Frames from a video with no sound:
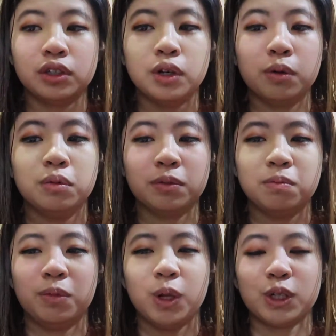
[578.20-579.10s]
know,
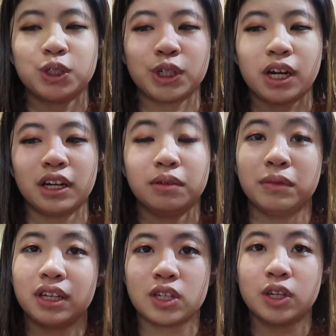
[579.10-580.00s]
but blush kind of
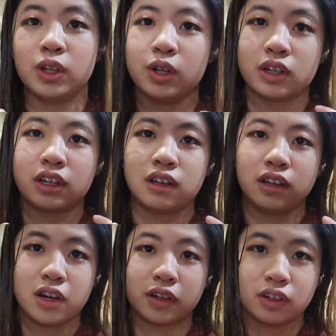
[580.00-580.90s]
makes you look
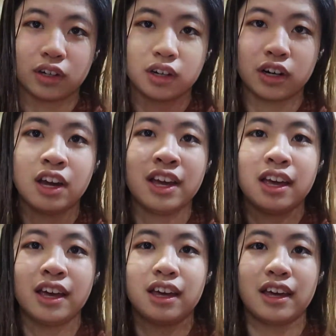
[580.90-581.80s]
younger
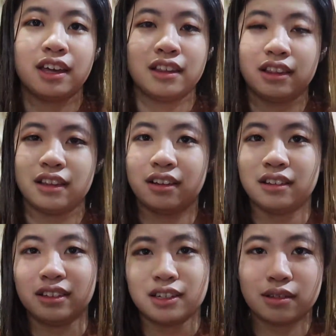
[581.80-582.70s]
and
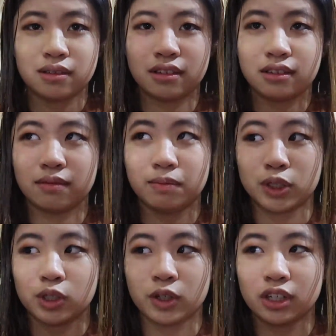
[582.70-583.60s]
less
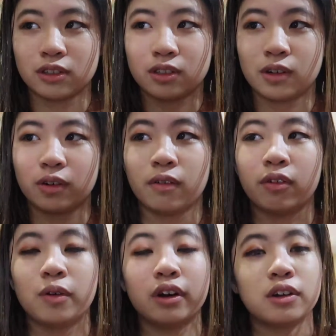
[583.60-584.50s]
mature. So if
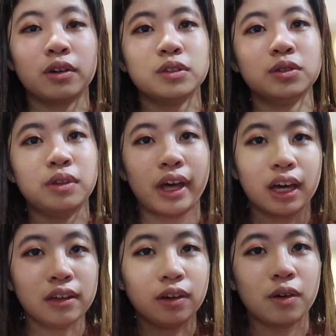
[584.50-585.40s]
you want to go do
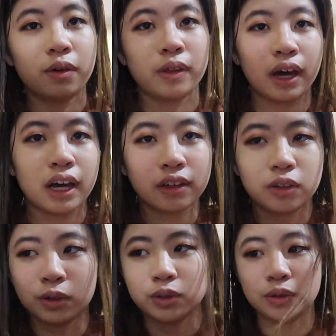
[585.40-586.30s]
that, go
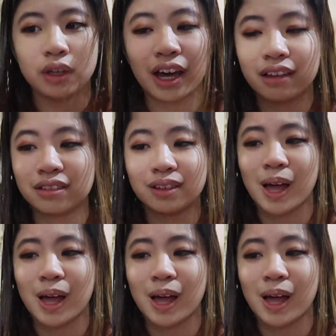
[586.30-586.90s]
do that.